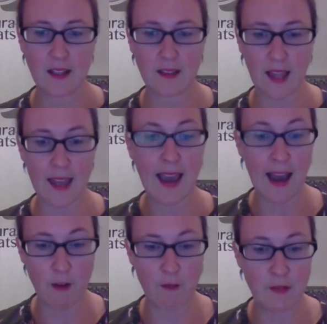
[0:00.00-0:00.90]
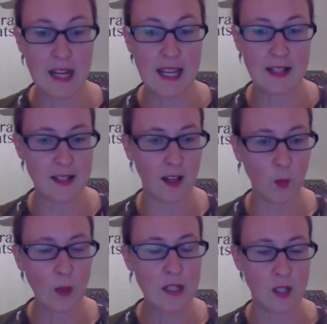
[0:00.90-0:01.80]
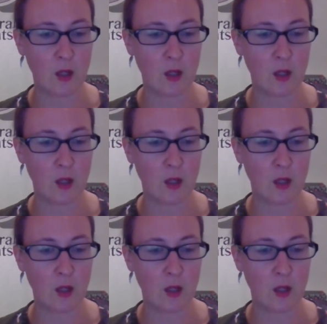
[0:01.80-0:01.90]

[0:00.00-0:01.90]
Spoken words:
they have needs like we do.